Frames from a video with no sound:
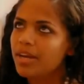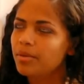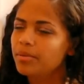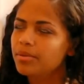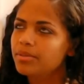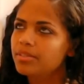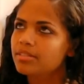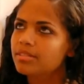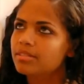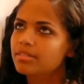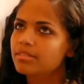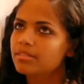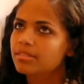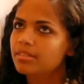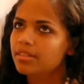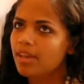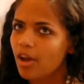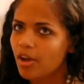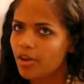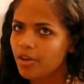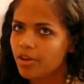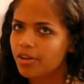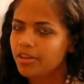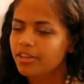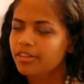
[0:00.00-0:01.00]
I was
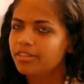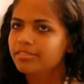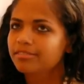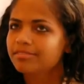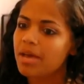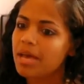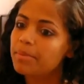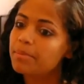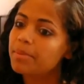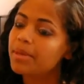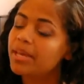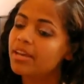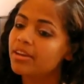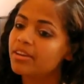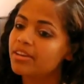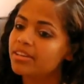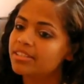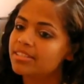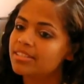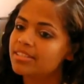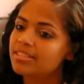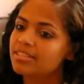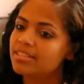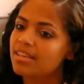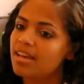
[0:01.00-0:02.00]
younger, my
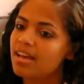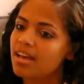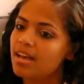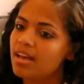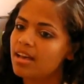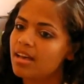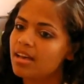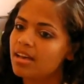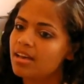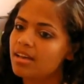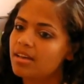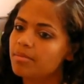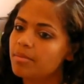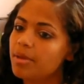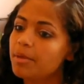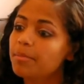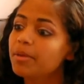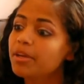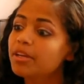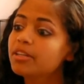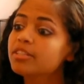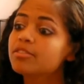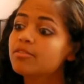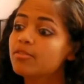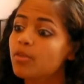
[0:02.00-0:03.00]
parents
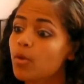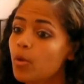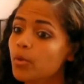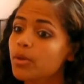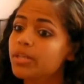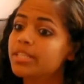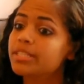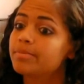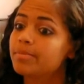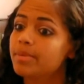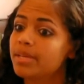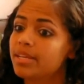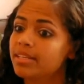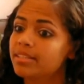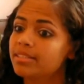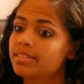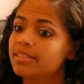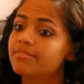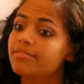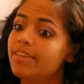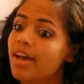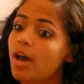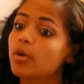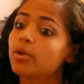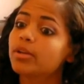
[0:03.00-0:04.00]
have always been
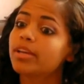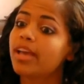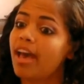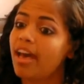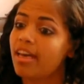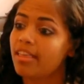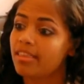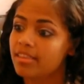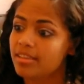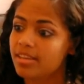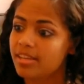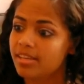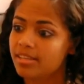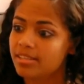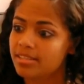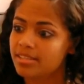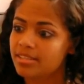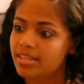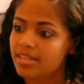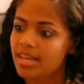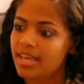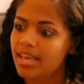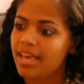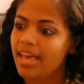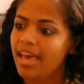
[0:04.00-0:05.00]
devout Catholics.
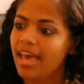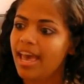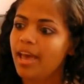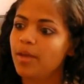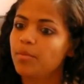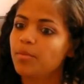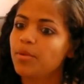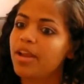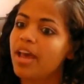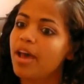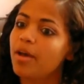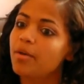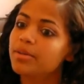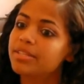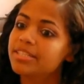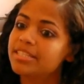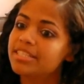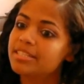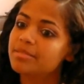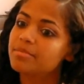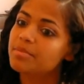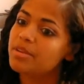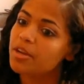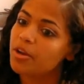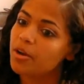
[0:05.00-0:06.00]
And when I was
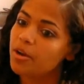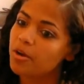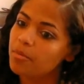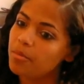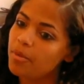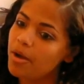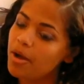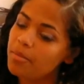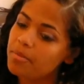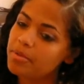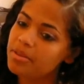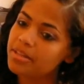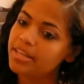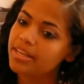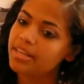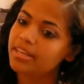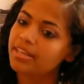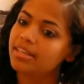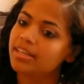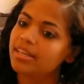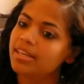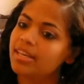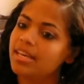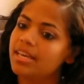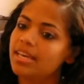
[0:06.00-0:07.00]
in Dominican
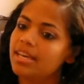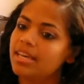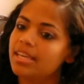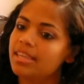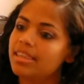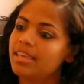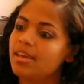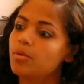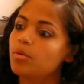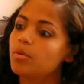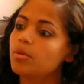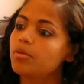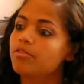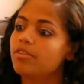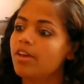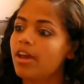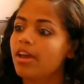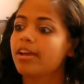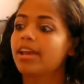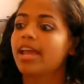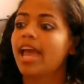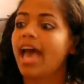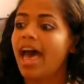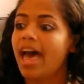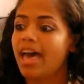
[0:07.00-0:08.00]
Republic, they were
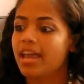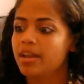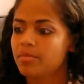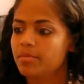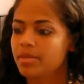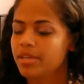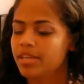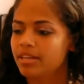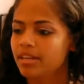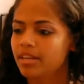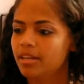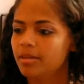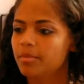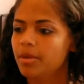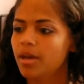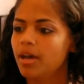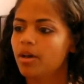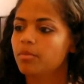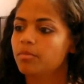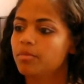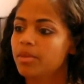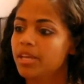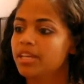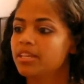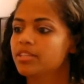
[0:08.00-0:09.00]
very adamant
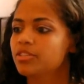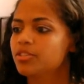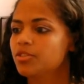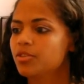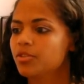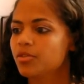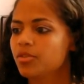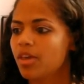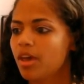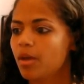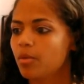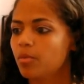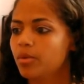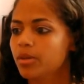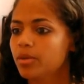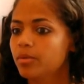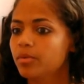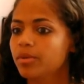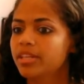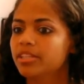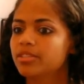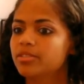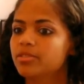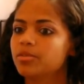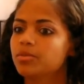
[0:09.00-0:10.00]
about making sure that we
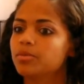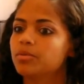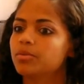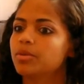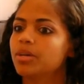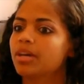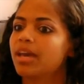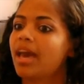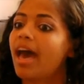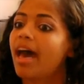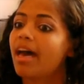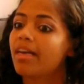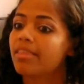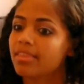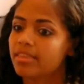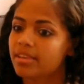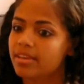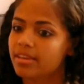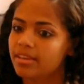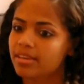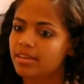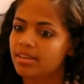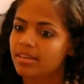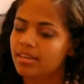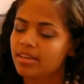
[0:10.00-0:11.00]
went to a
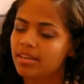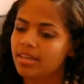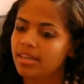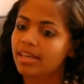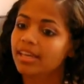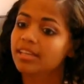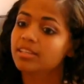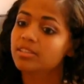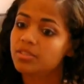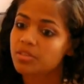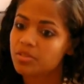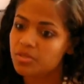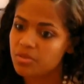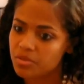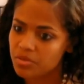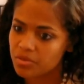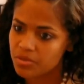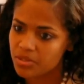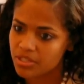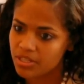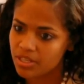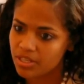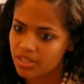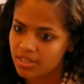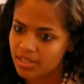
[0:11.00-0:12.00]
Catholic
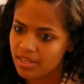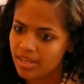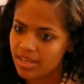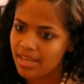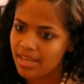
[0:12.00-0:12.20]
institution.